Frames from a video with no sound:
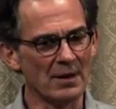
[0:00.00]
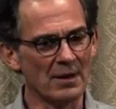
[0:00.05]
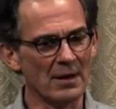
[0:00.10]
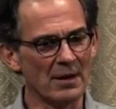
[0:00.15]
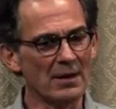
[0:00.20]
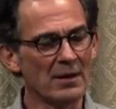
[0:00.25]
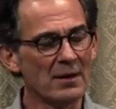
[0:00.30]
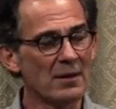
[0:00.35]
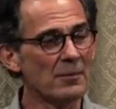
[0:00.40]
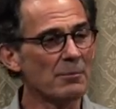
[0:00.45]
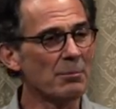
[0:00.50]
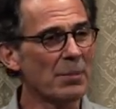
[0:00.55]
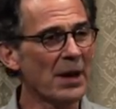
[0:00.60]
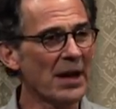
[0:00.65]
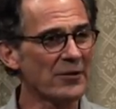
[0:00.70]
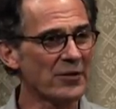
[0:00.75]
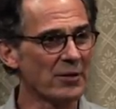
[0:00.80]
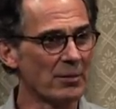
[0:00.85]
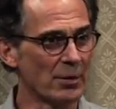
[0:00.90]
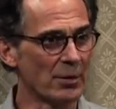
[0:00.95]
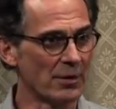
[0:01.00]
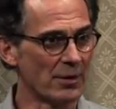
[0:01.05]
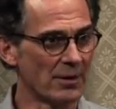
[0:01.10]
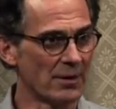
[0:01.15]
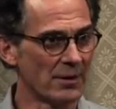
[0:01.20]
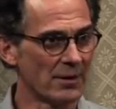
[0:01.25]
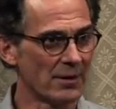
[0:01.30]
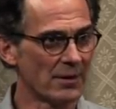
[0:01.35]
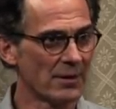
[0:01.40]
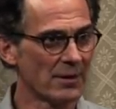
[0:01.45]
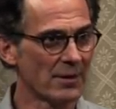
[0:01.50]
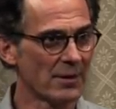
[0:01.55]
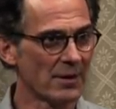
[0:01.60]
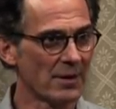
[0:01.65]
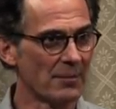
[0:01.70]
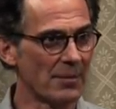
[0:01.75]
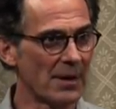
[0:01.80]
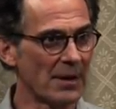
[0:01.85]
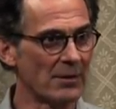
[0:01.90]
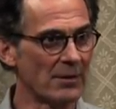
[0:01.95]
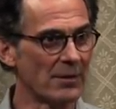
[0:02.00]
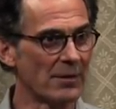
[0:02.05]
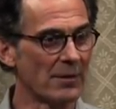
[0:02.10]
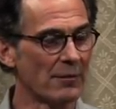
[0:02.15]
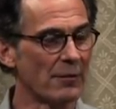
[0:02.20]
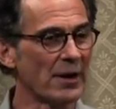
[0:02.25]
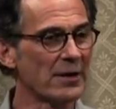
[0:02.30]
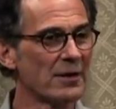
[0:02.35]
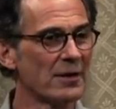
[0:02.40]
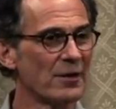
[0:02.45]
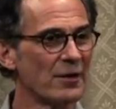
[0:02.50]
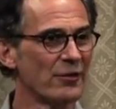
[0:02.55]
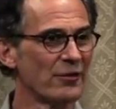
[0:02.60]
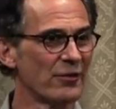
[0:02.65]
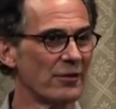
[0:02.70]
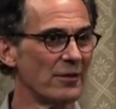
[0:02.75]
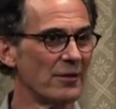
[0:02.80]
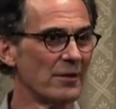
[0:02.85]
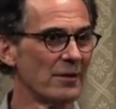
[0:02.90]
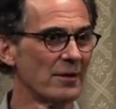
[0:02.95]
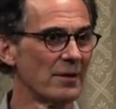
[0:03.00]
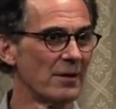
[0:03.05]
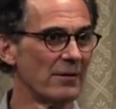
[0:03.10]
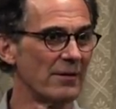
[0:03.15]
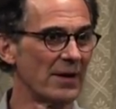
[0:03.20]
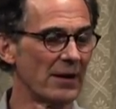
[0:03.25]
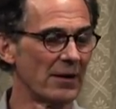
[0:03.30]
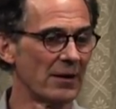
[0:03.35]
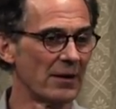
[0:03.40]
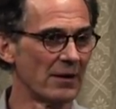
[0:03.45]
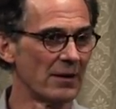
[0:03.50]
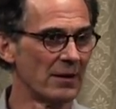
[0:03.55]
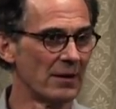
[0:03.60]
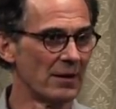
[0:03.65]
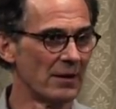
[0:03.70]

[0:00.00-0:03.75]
incompatible about the recognition of our